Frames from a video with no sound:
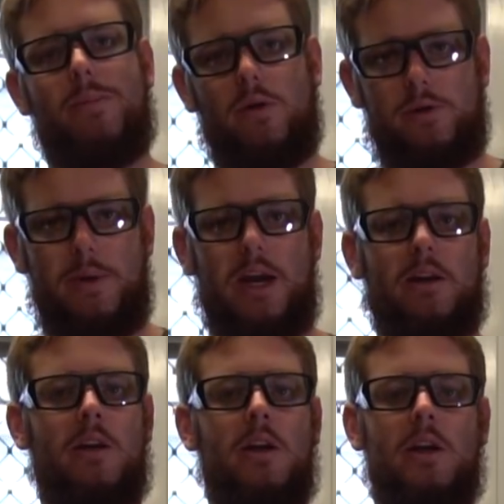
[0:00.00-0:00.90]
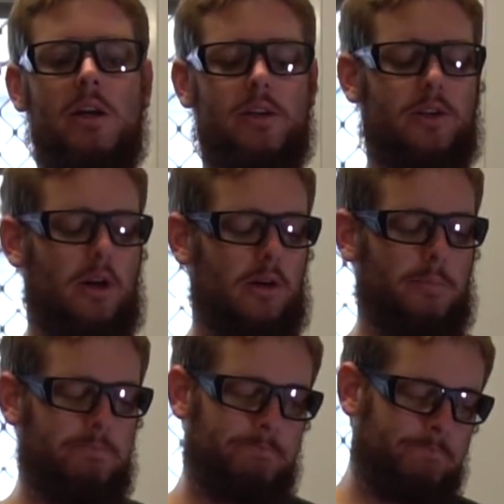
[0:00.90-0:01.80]
box mag.
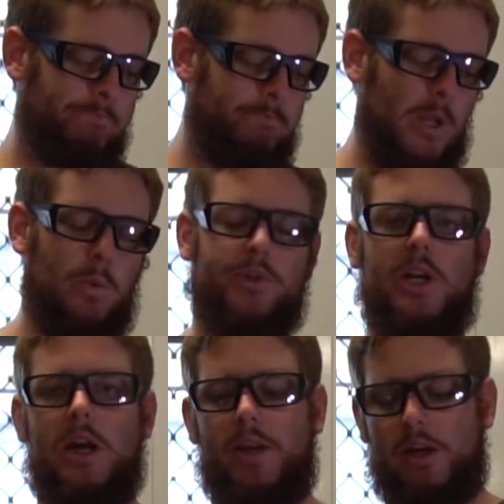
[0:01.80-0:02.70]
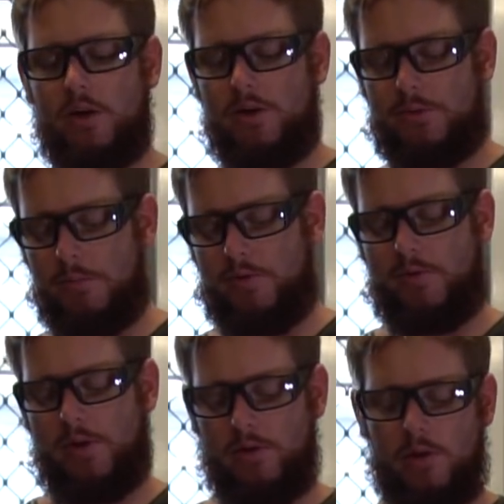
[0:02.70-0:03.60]
So we'll see how that goes
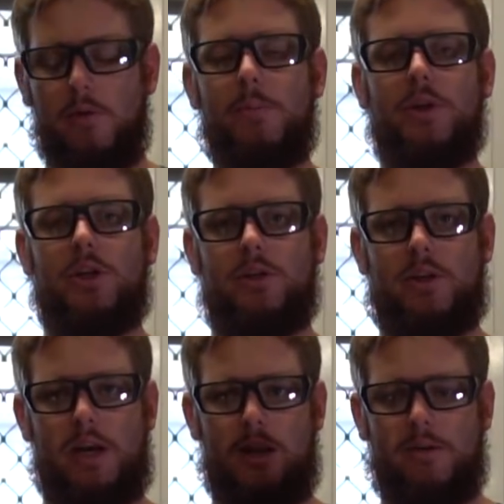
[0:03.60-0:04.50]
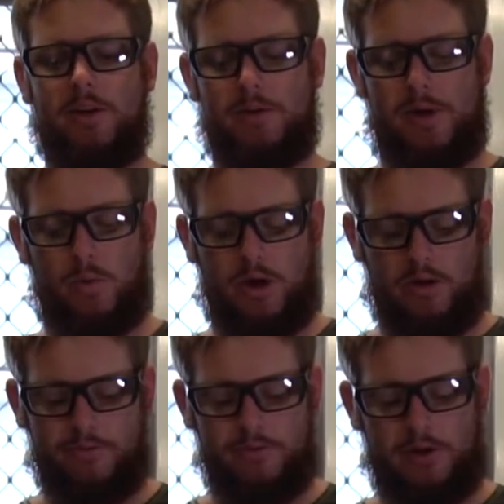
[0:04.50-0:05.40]
moving further along, but just a thing to be
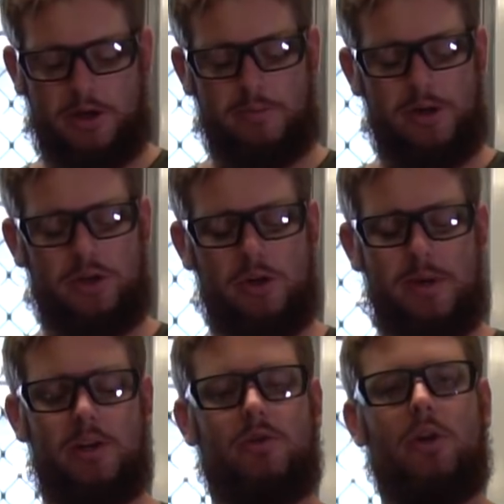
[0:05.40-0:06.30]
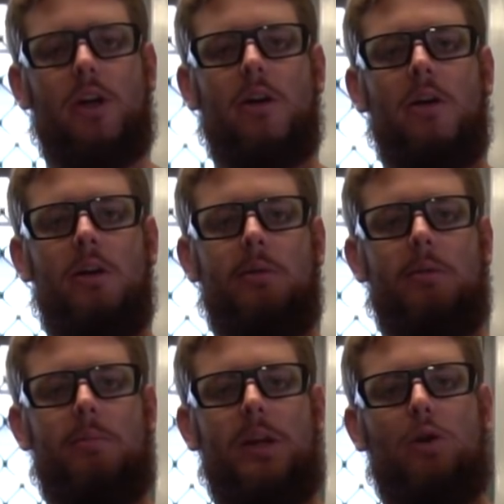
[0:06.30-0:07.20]
aware of. Like I mentioned about the trigger,
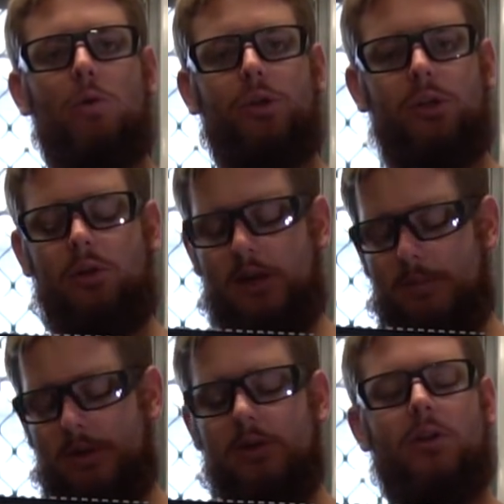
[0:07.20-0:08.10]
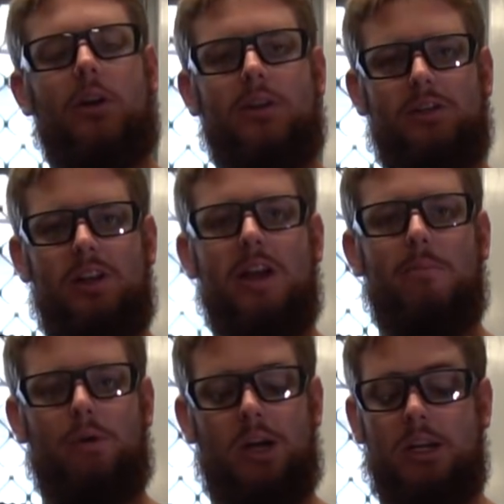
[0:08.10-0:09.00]
be cautious on that because I could see
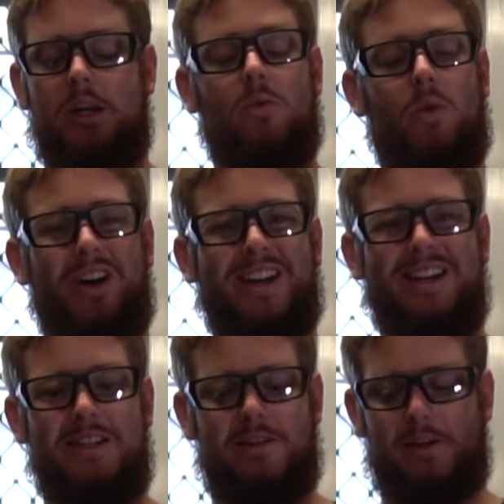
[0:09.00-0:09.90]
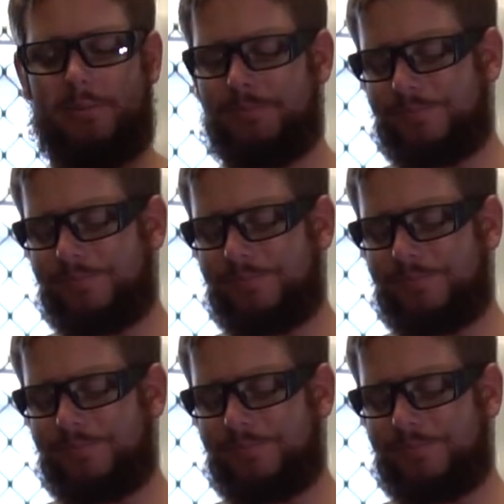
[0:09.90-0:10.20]
that breaking quite easily.